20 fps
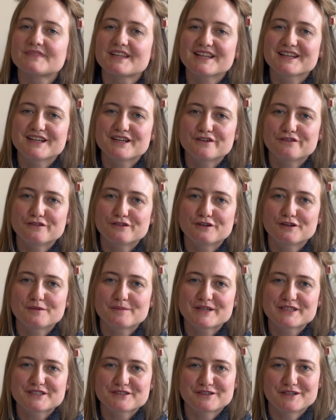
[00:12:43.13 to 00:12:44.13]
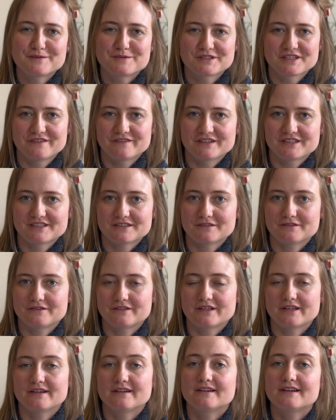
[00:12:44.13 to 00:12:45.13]
Now for all my stripes lovers out
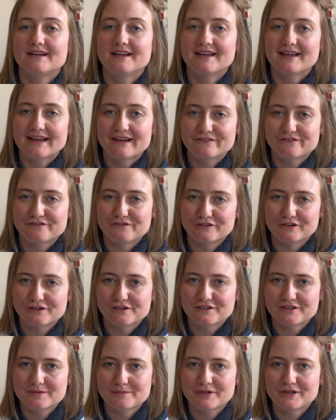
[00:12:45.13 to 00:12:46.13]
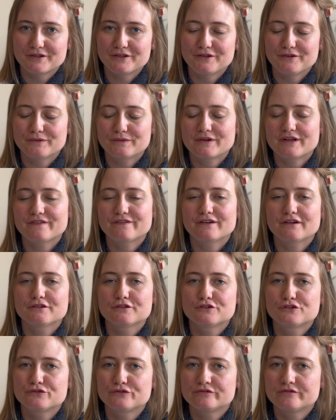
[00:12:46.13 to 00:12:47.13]
there, I haven't forgotten about you. I
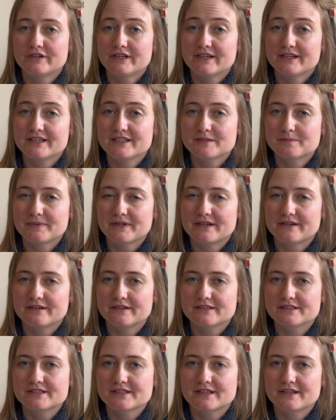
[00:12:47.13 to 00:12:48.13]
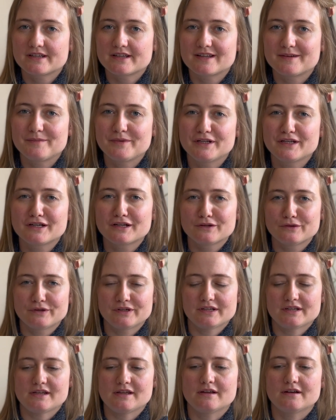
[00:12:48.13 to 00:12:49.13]
found 2 really nice patterns that can be
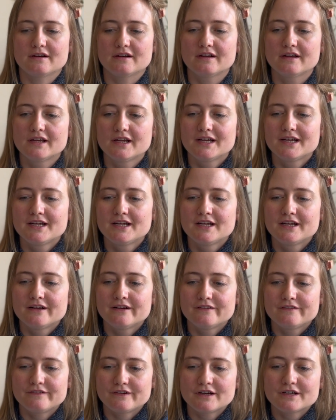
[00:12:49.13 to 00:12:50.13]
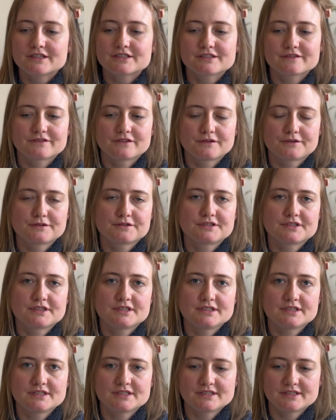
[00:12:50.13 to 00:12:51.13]
included here. First of those
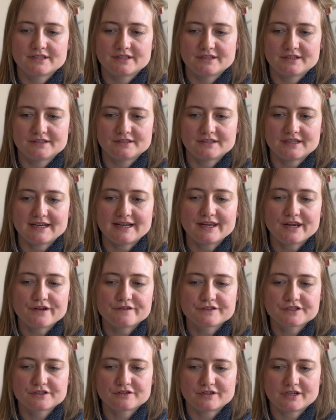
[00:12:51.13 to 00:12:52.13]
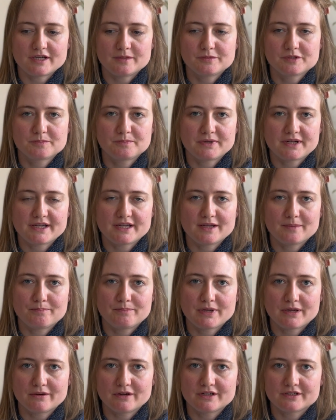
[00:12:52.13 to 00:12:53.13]
is the I Love Stripes by
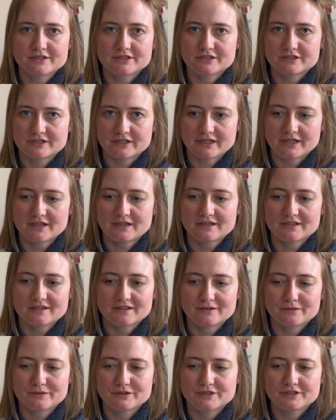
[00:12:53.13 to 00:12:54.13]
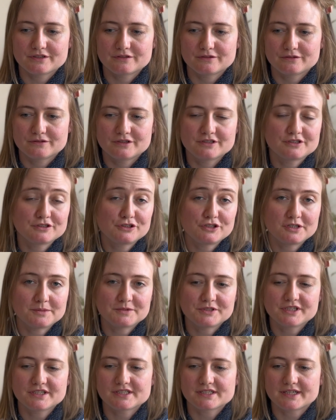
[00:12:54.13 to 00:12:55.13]
Paula Strict, which is a German
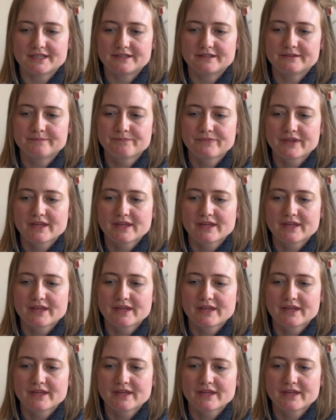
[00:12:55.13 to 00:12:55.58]
designer.